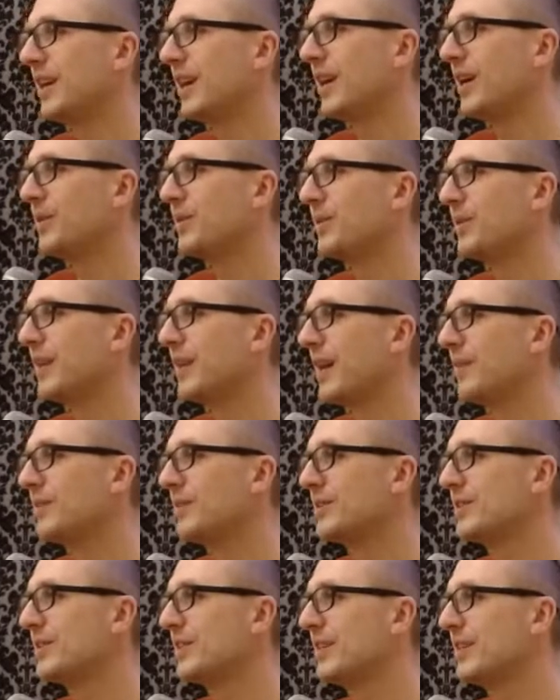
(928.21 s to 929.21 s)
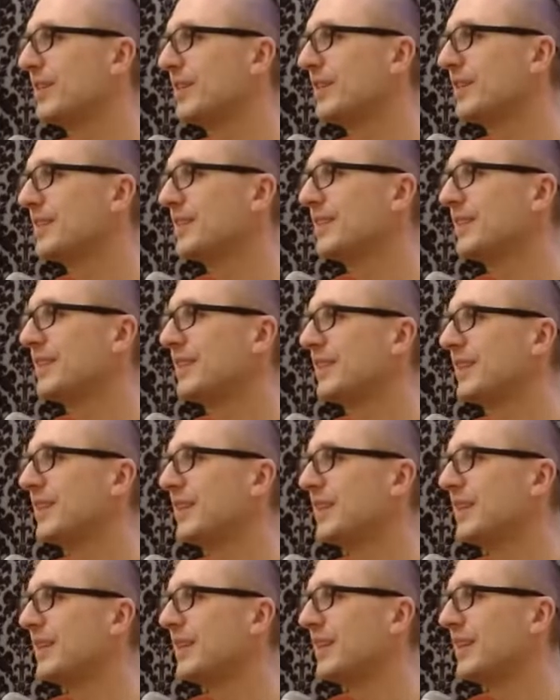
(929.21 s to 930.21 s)
how lavishly
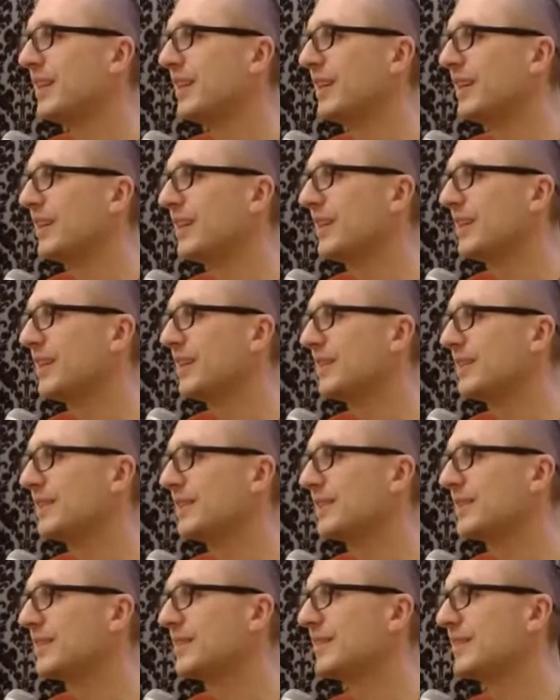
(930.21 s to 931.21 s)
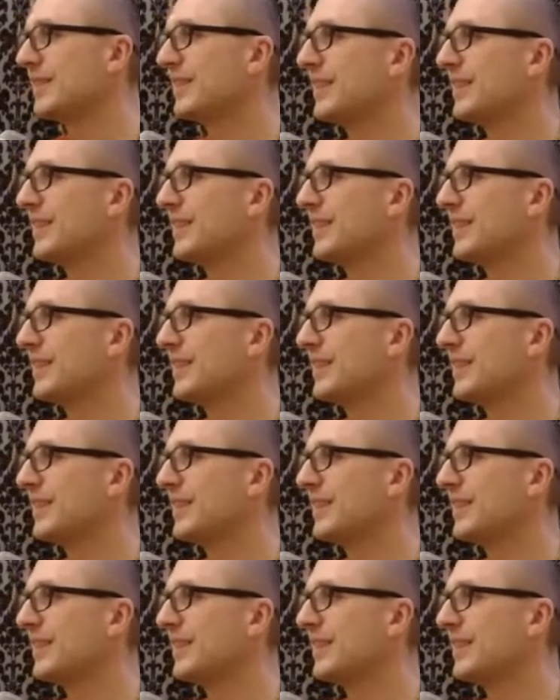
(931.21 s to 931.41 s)
kings